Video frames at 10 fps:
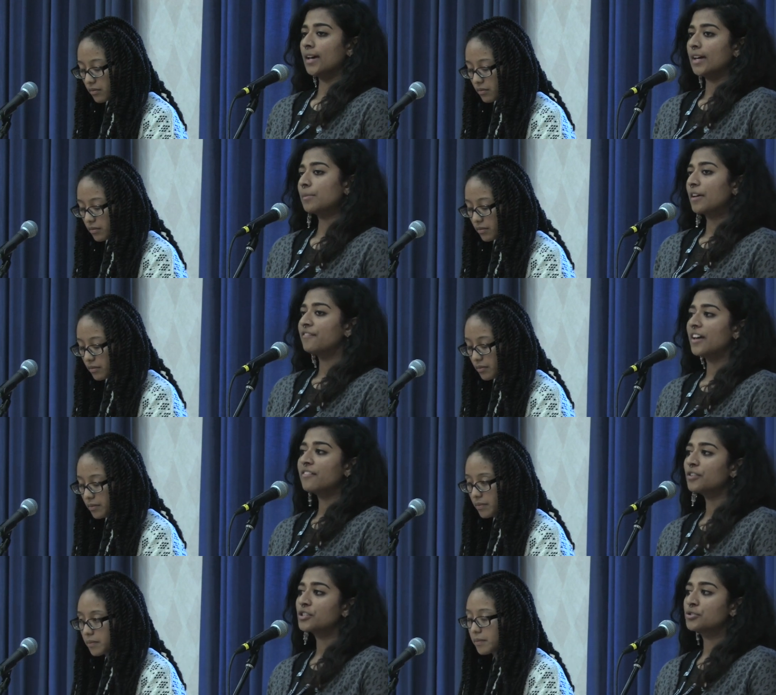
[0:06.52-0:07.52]
Speaker 1: In my
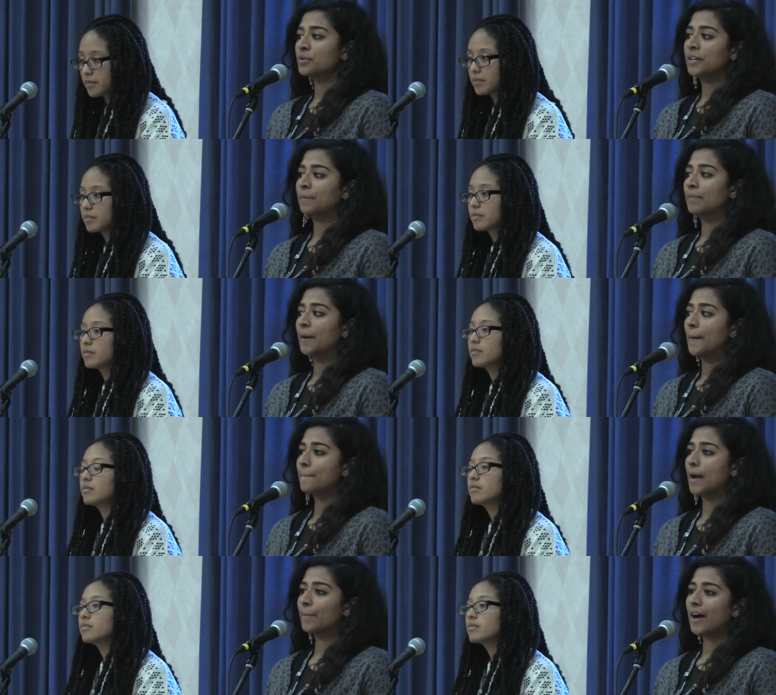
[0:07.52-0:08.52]
favorite dream,
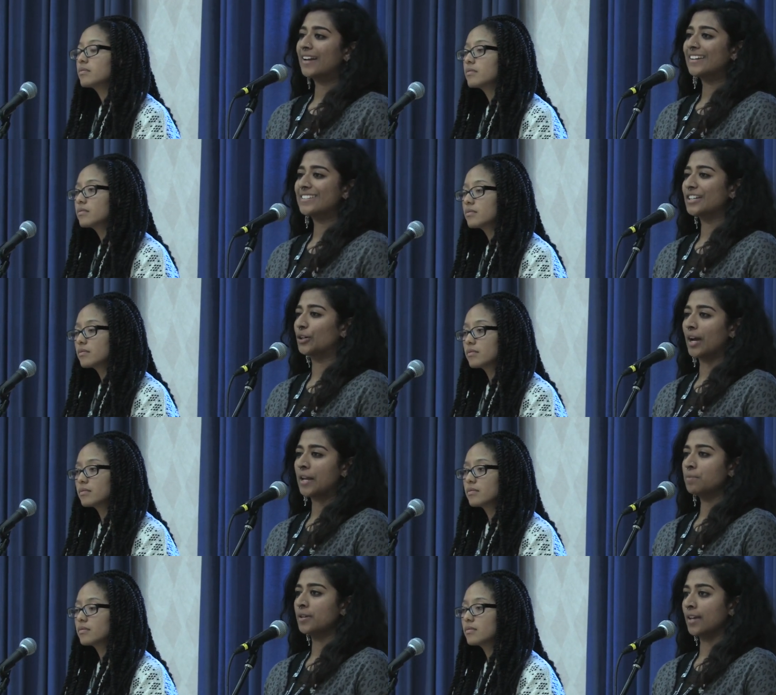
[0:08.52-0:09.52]
my body is a
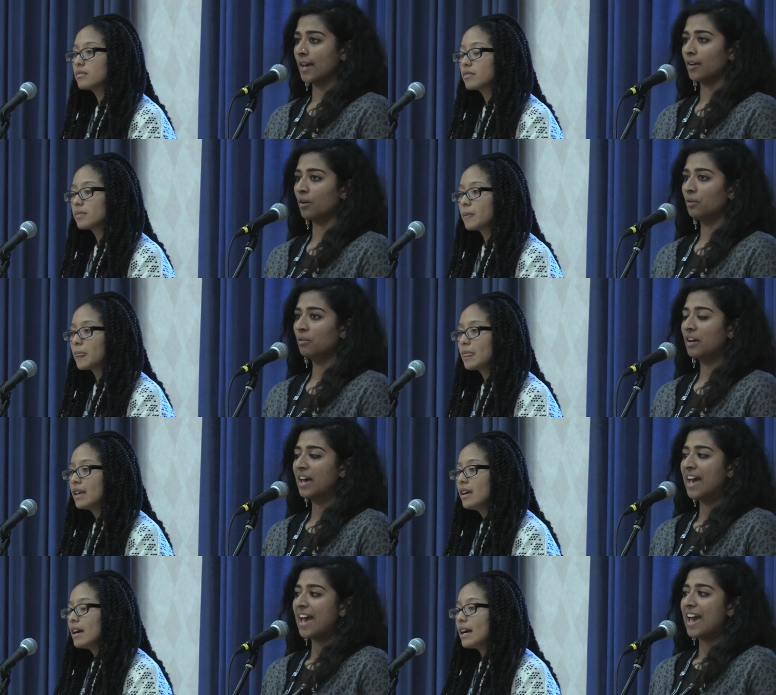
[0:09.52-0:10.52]
grand piano,
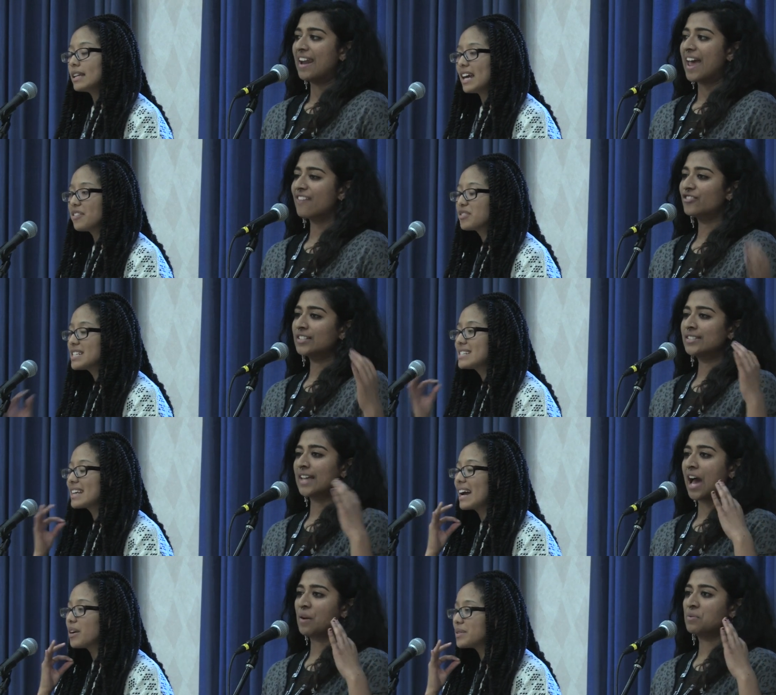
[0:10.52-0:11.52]
and every
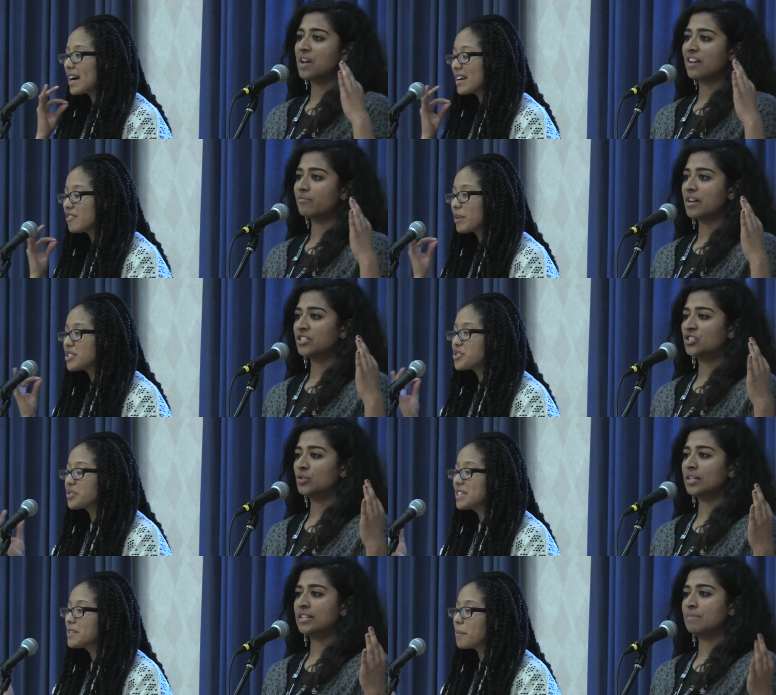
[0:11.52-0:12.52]
sound out of my
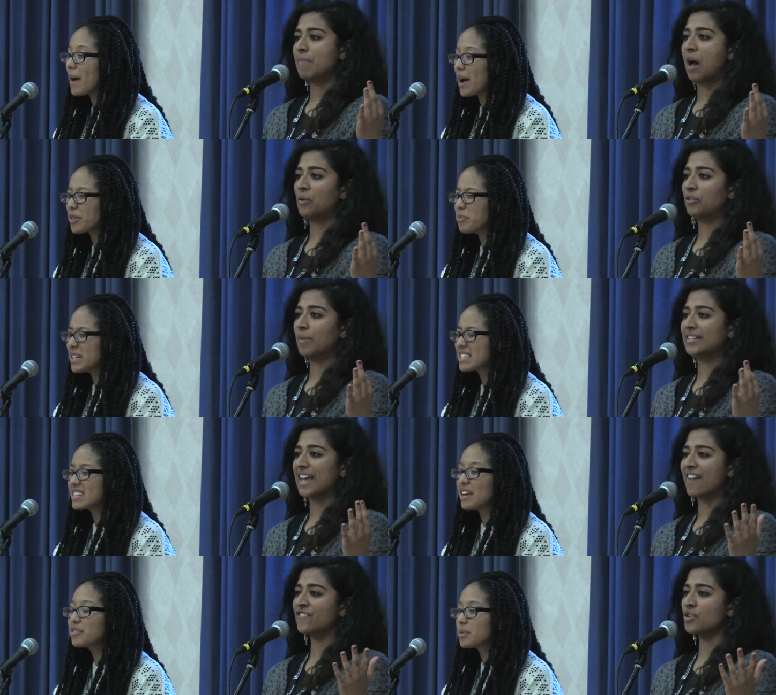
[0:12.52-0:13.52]
stringed mouth makes
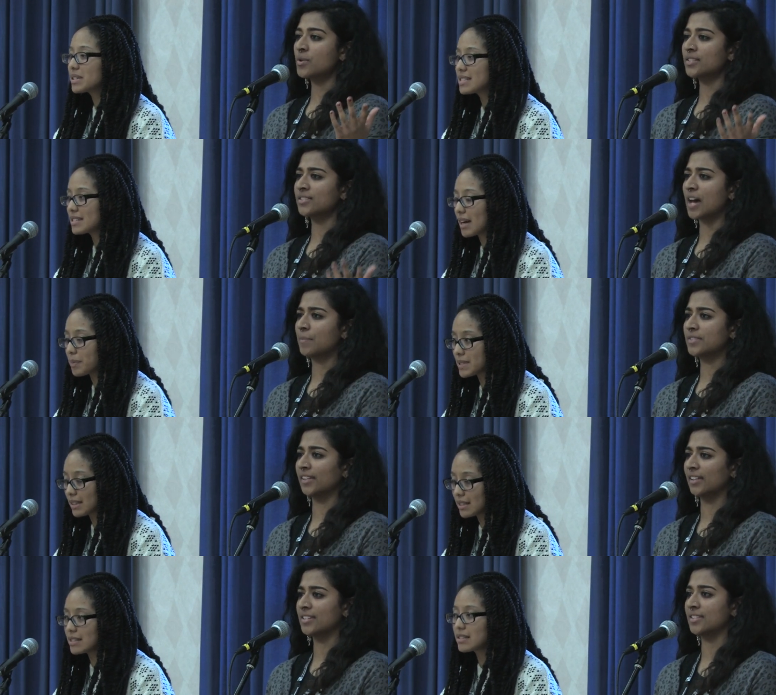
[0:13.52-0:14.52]
everyone stop to
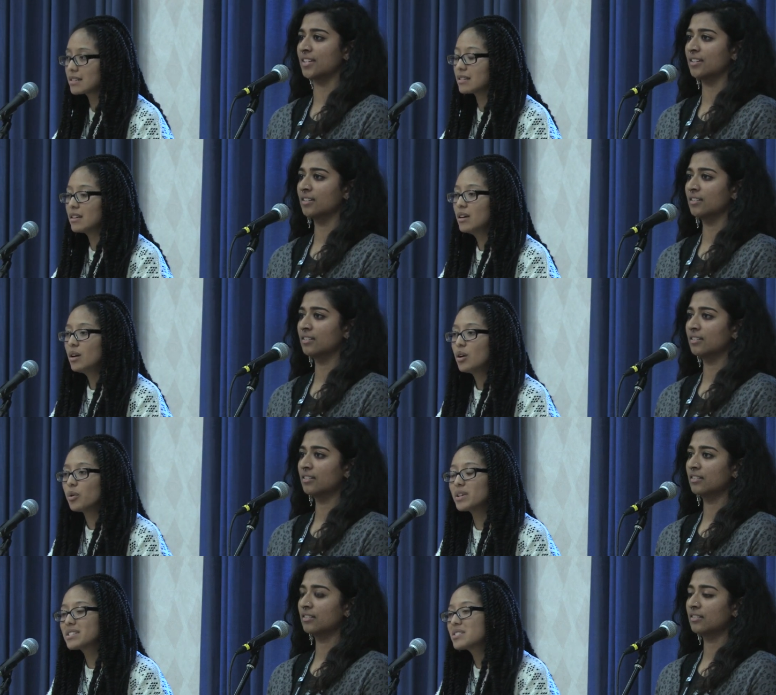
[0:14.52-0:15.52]
listen.
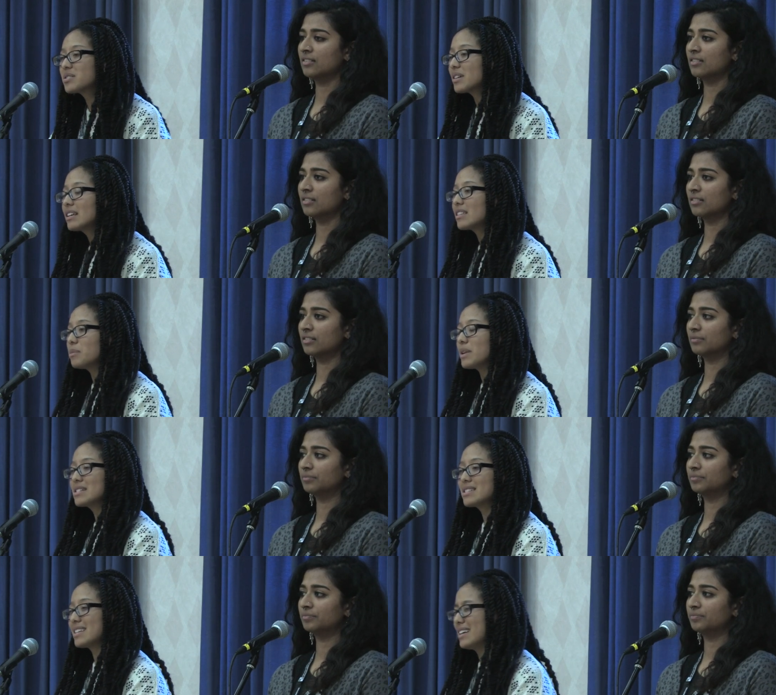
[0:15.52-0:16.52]
What strength it
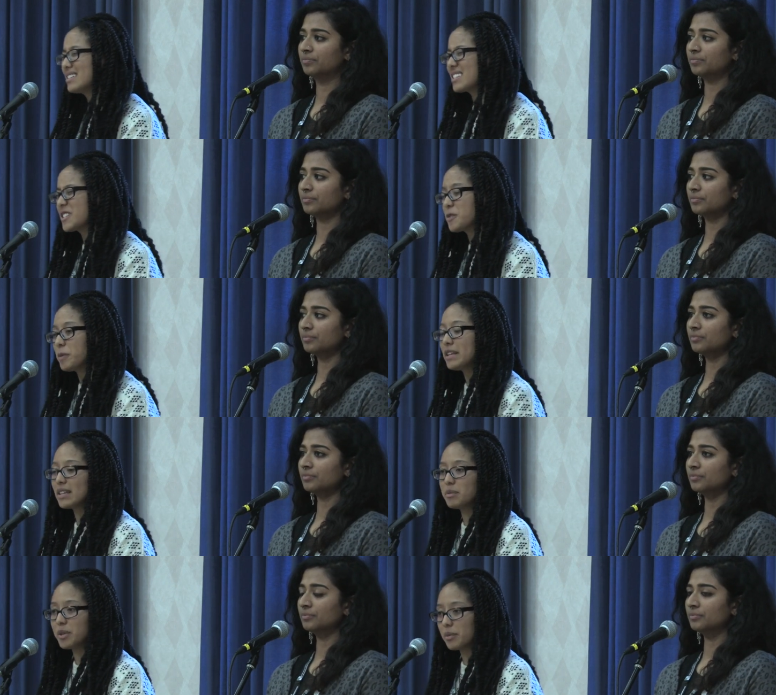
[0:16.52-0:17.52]
must take to speak
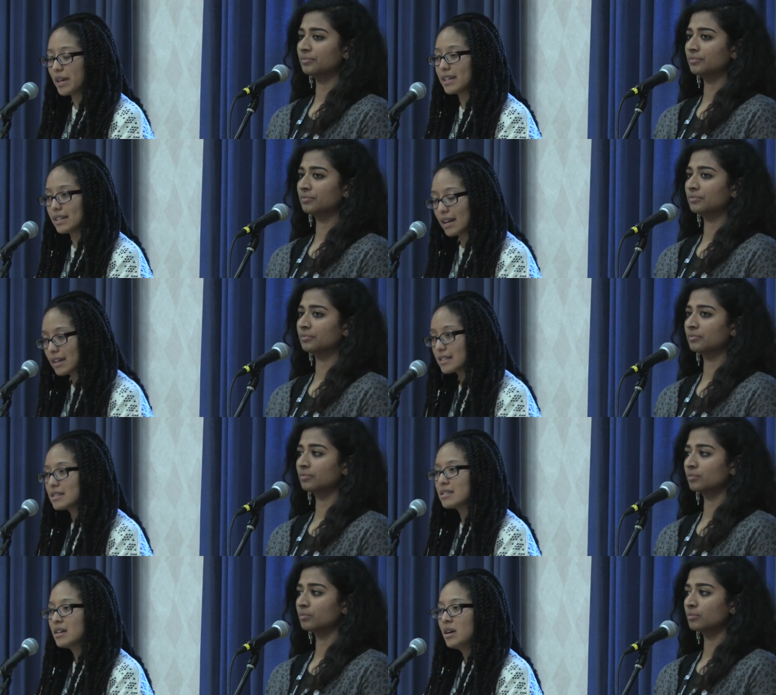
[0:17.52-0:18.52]
and be
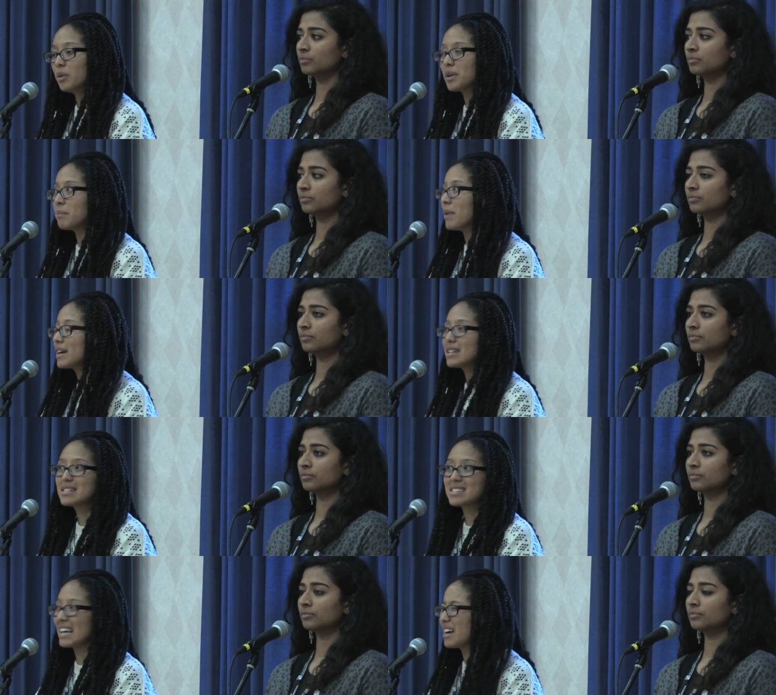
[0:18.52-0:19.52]
recognized. What mighty
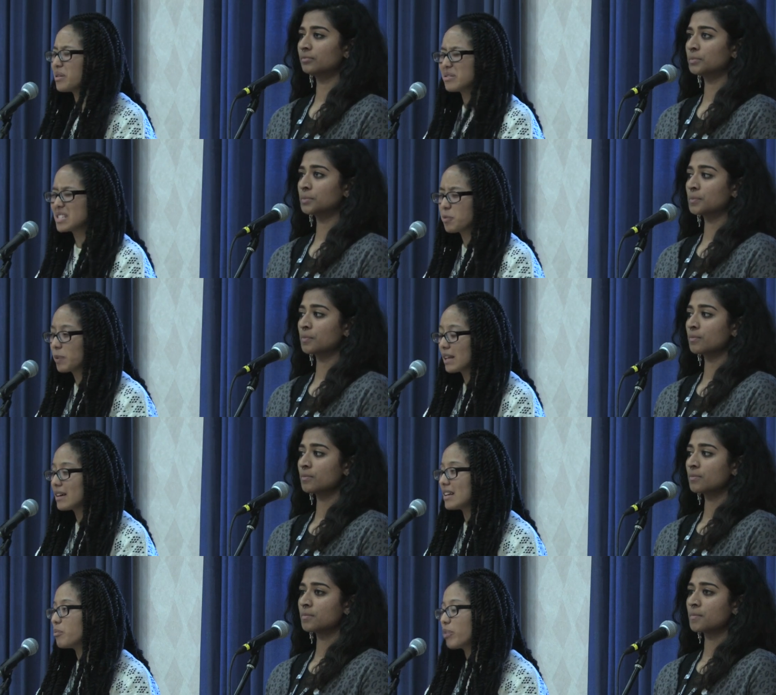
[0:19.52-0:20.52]
sound this
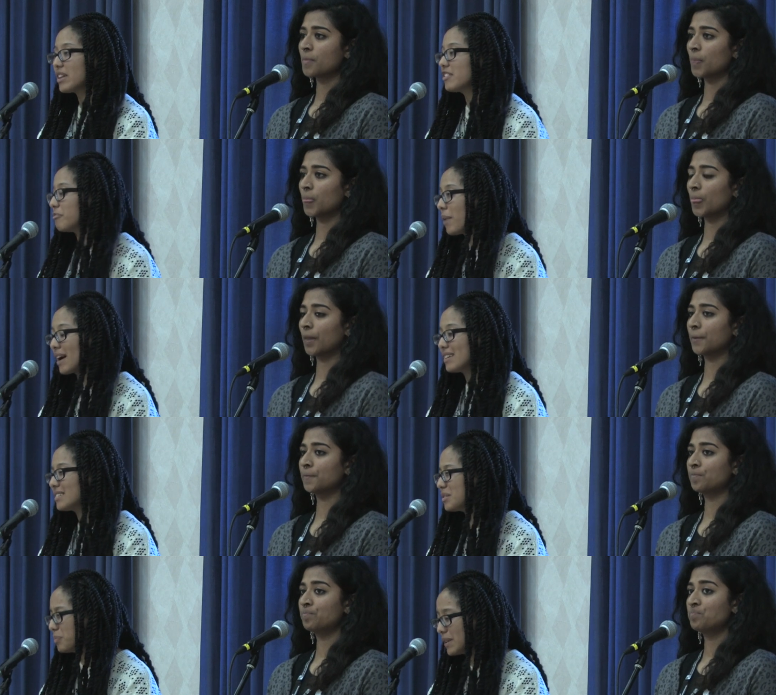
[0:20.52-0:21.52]
blood and breath of mine
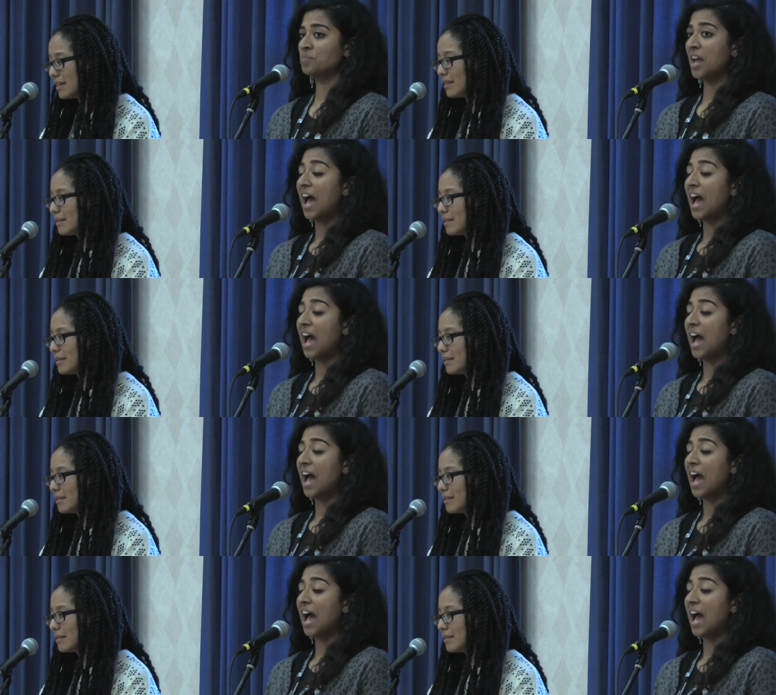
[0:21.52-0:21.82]
could be.